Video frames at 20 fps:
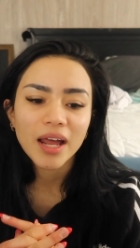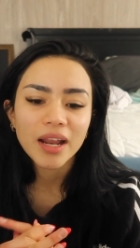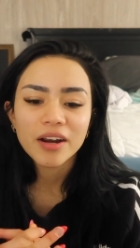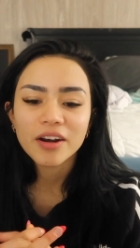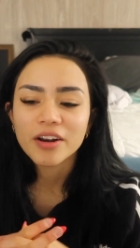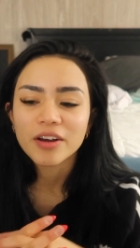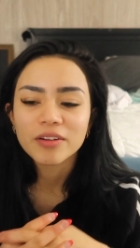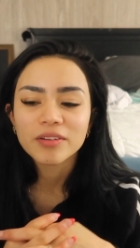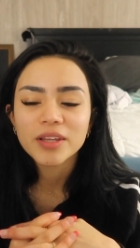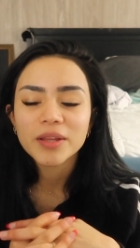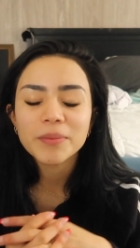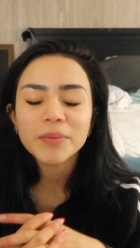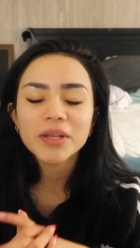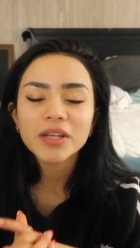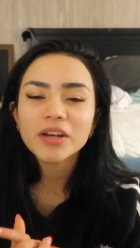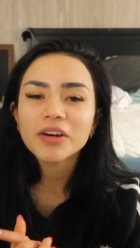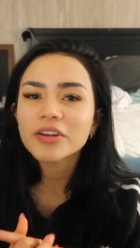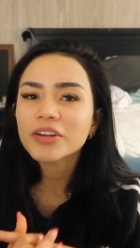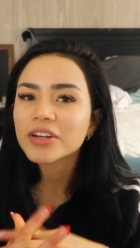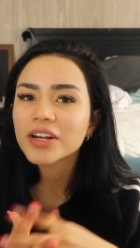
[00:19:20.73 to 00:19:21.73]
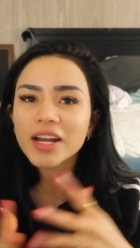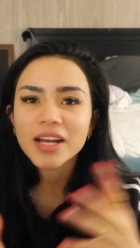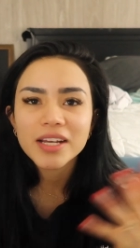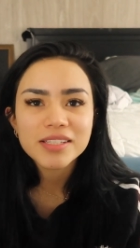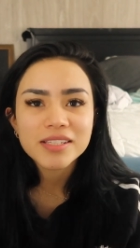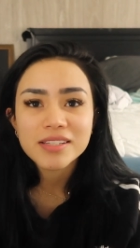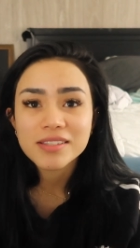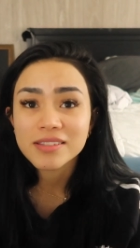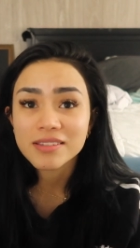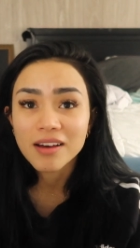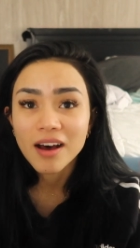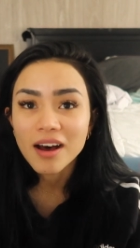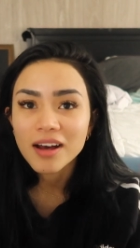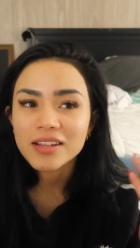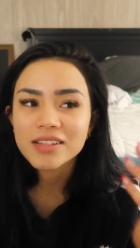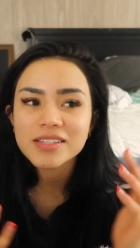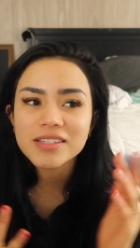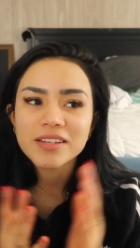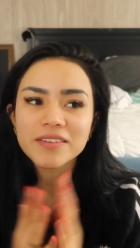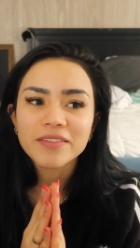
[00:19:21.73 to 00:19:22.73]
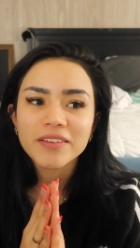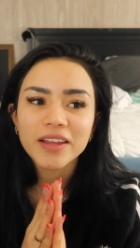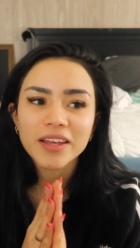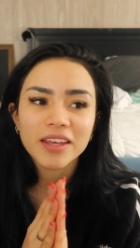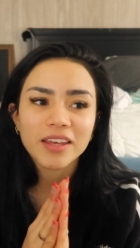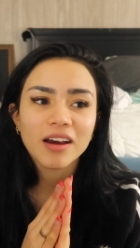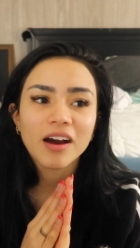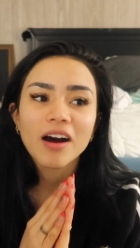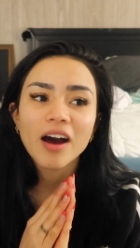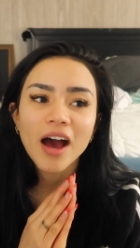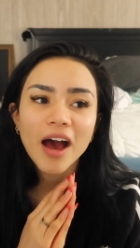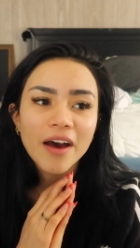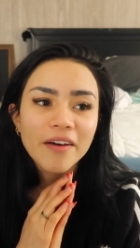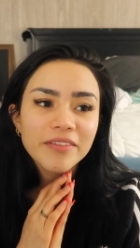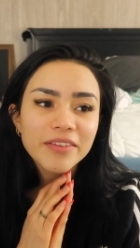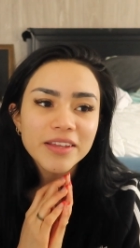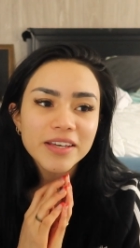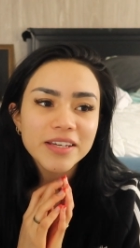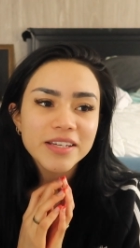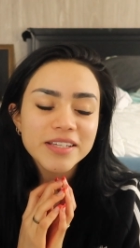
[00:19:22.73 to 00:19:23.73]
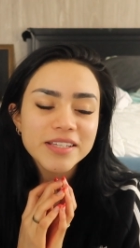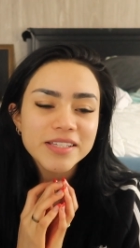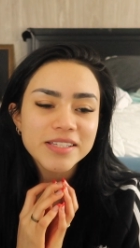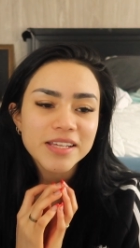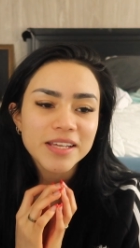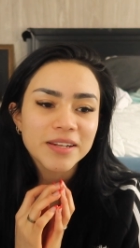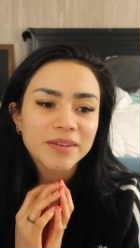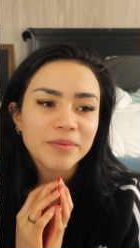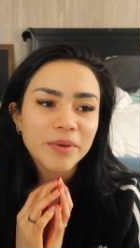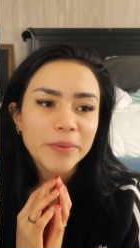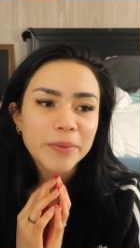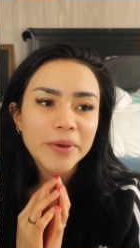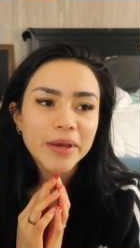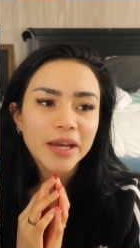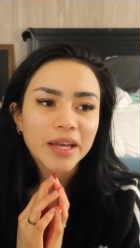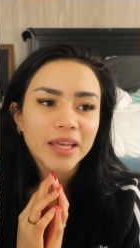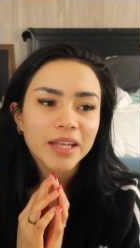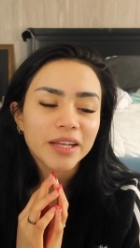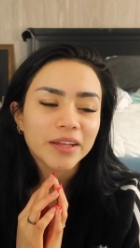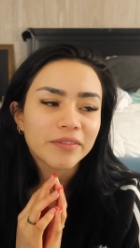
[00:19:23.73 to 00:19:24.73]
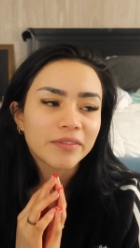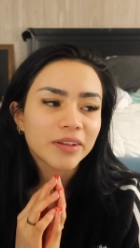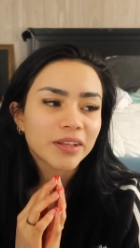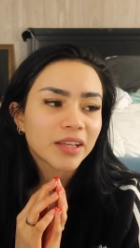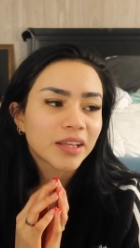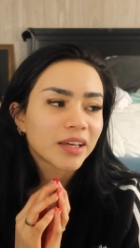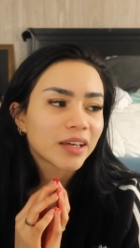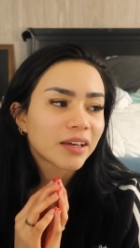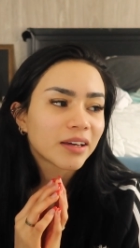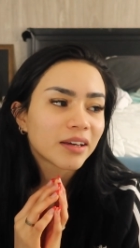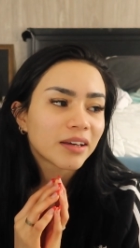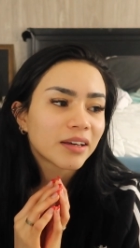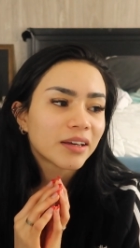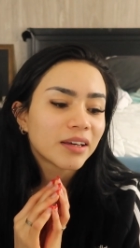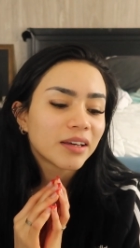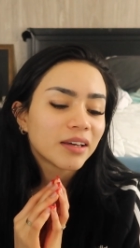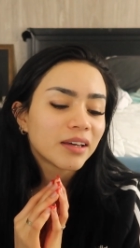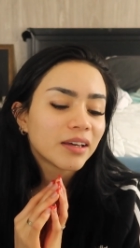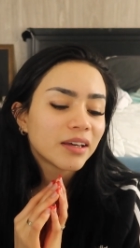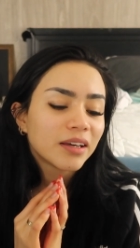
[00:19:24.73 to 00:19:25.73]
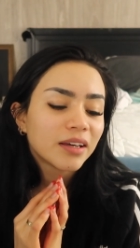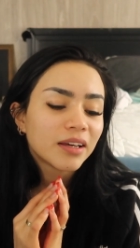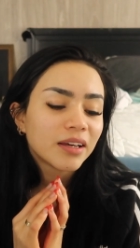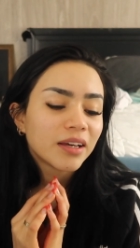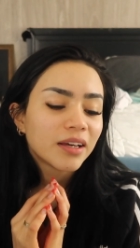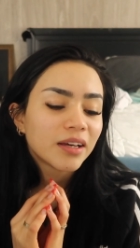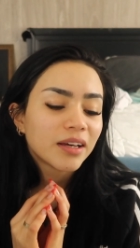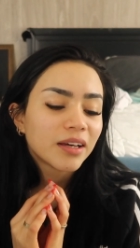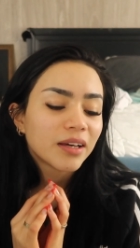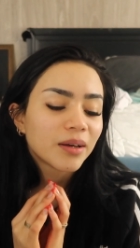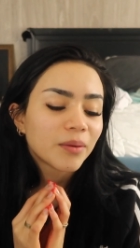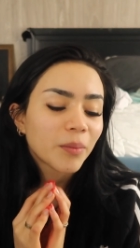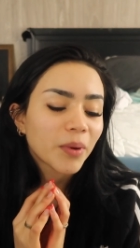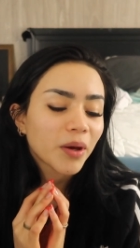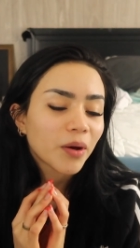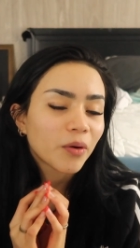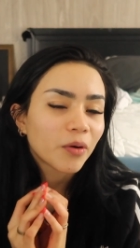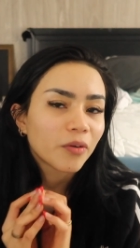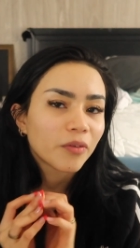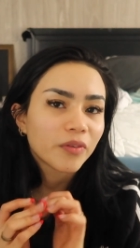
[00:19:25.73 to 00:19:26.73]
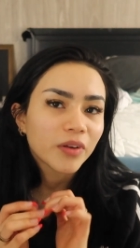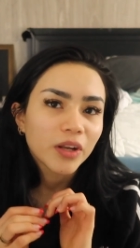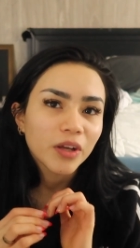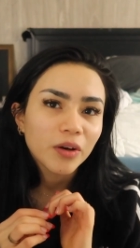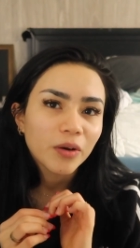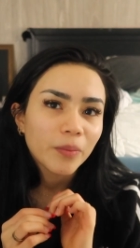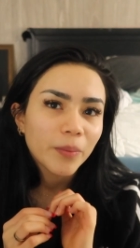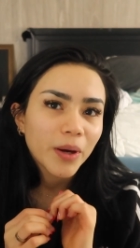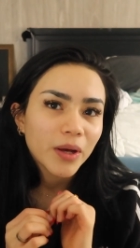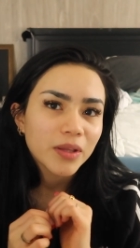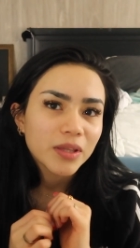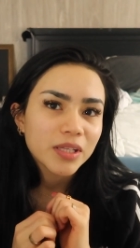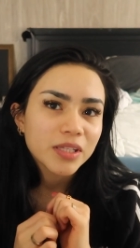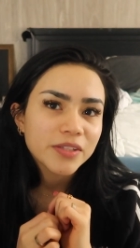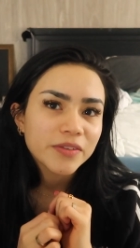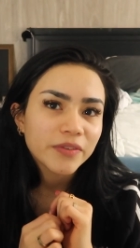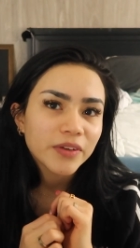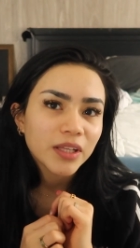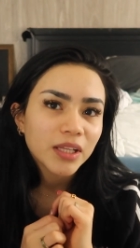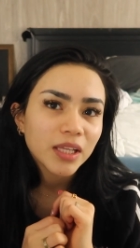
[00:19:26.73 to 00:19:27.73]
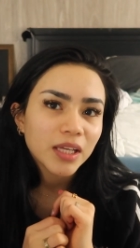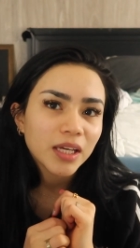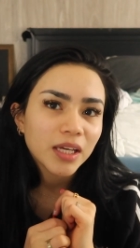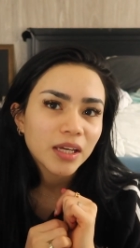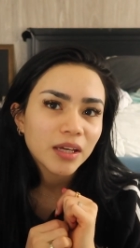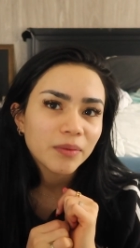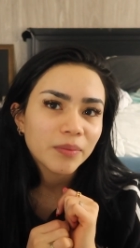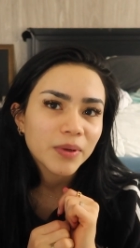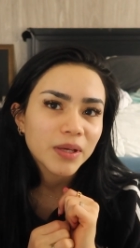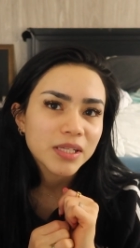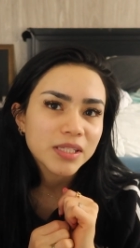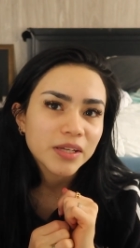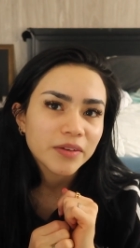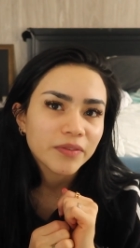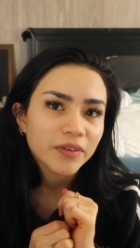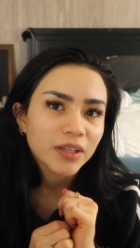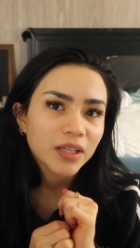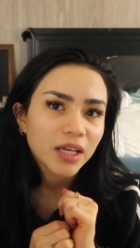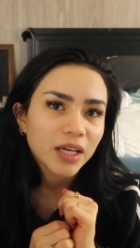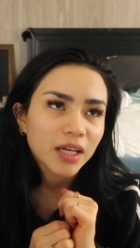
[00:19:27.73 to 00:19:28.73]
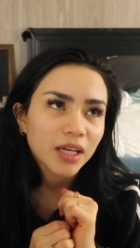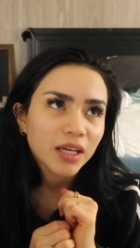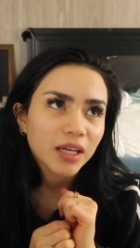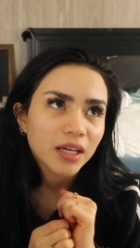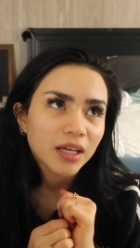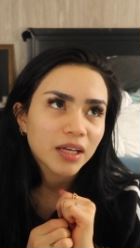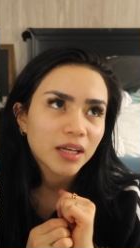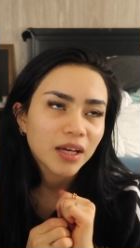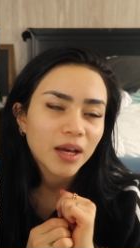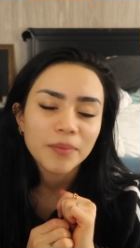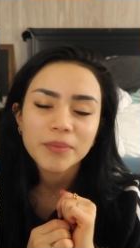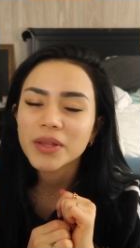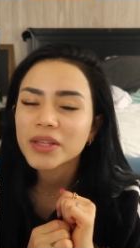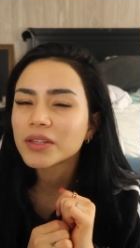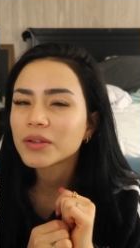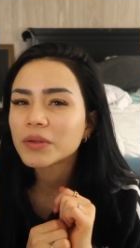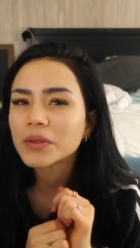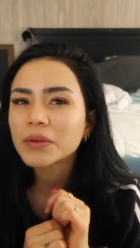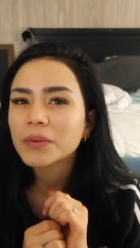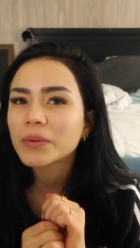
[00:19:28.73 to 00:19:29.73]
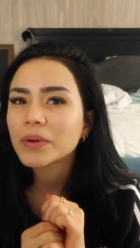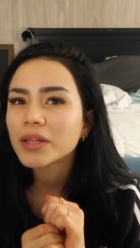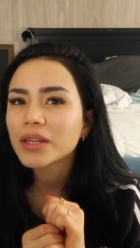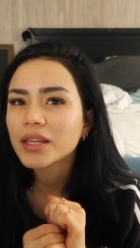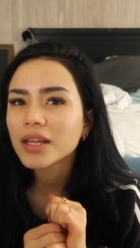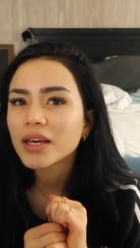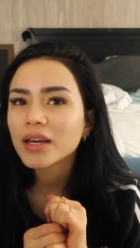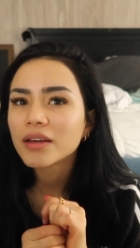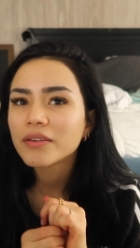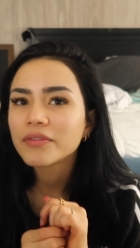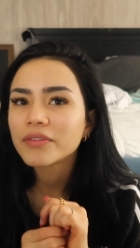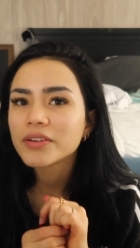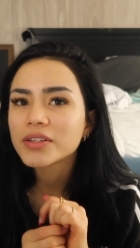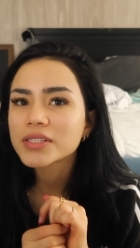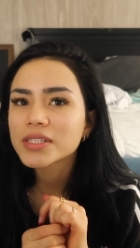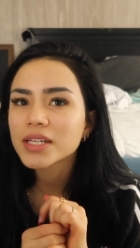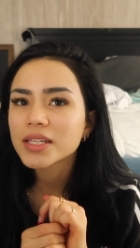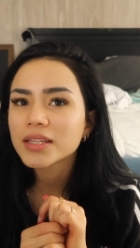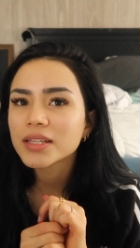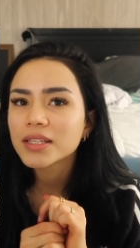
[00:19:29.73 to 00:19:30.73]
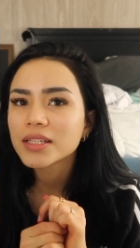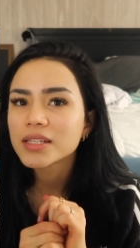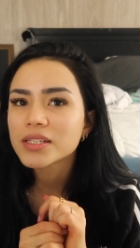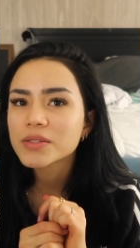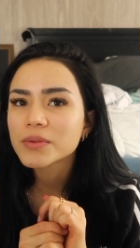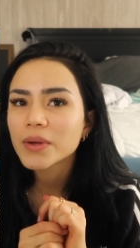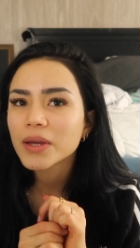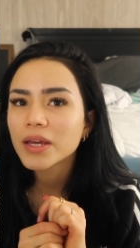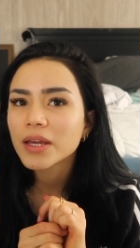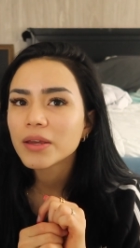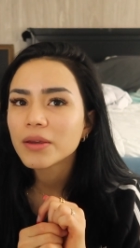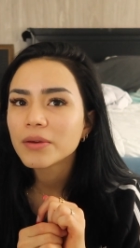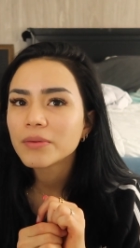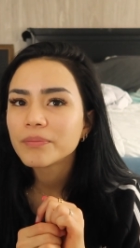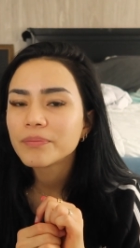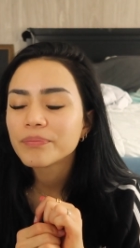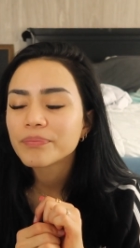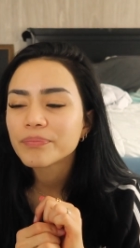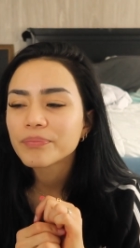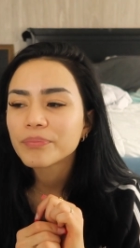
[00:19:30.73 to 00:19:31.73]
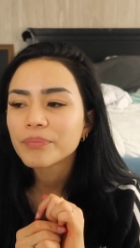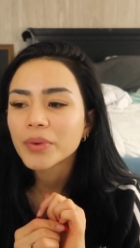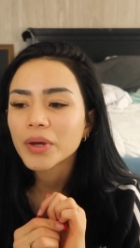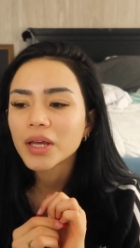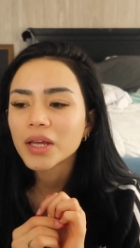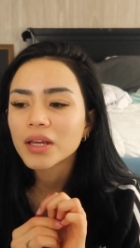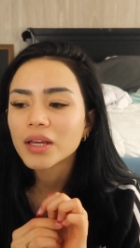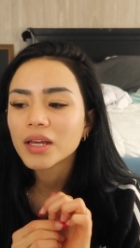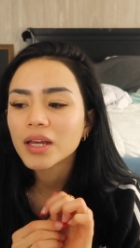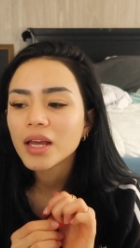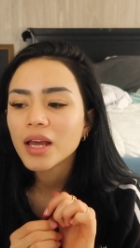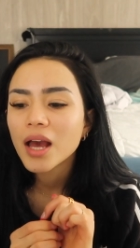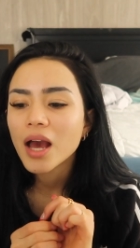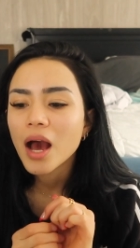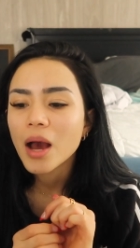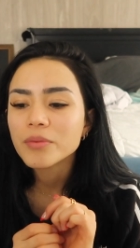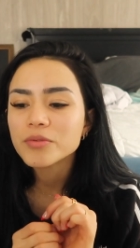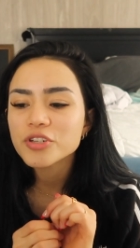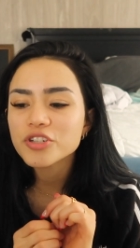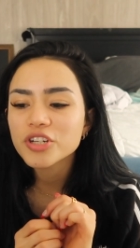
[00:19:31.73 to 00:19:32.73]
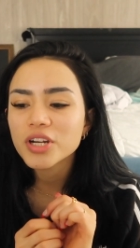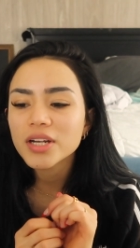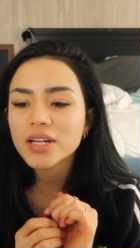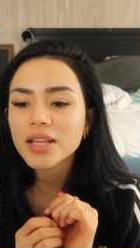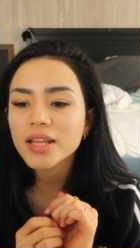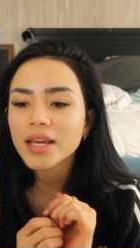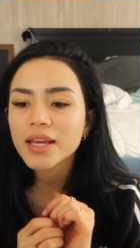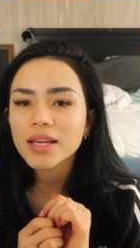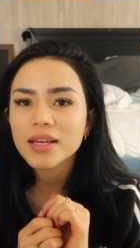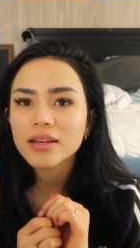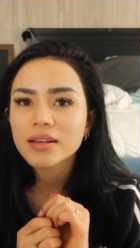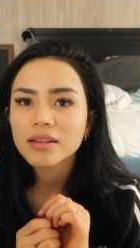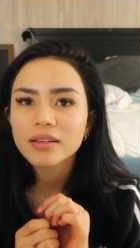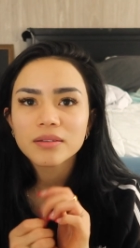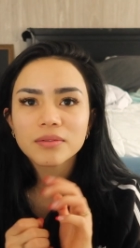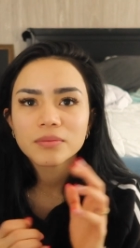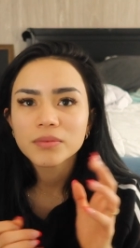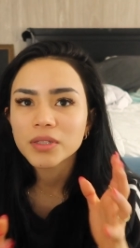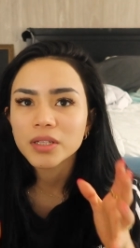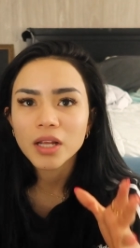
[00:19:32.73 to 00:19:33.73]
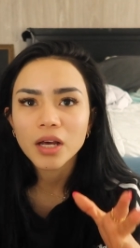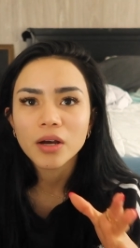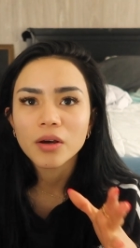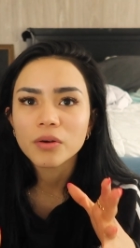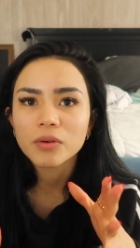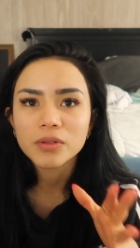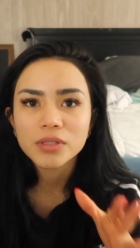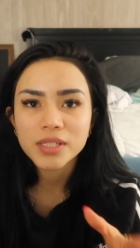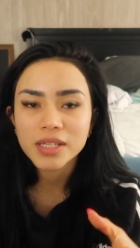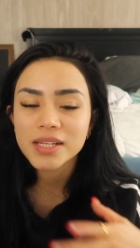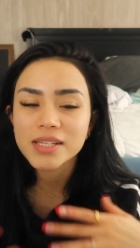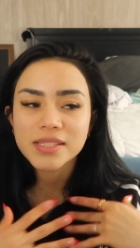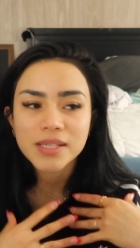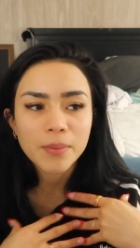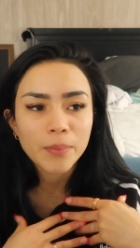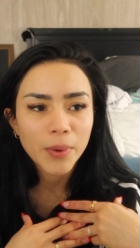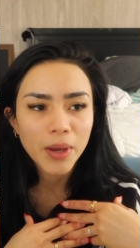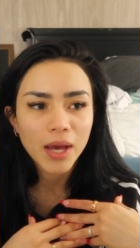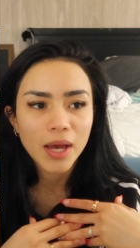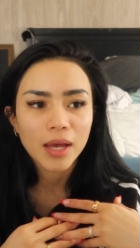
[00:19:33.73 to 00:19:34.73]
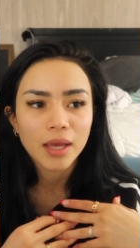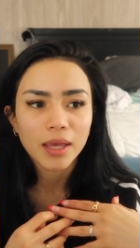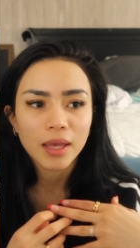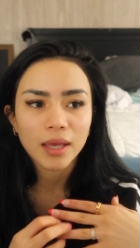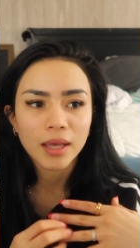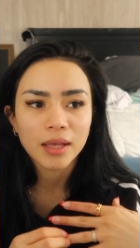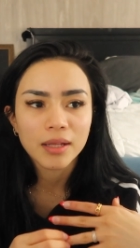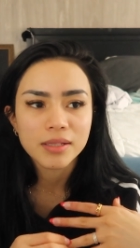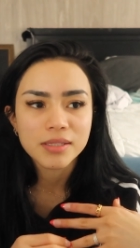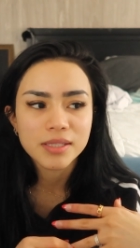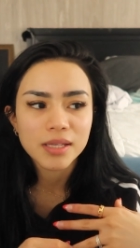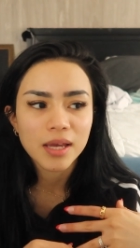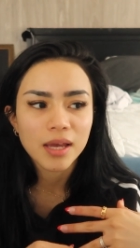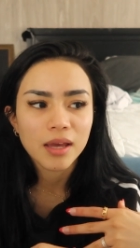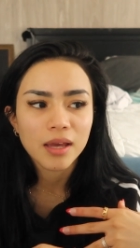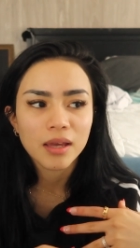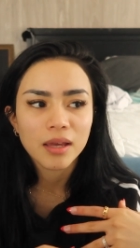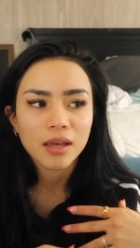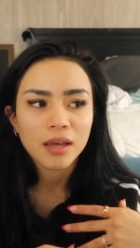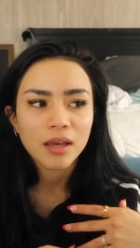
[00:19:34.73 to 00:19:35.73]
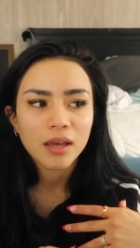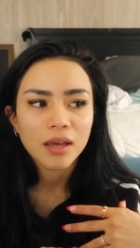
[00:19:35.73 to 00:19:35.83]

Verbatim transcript: I don't know. Let me know your guys' thoughts of like y'all have this, and maybe I can even like make a whole video about this feeling because I feel like I'm not the only one that feels like this way. But I'm just trying to like you know take a step back and say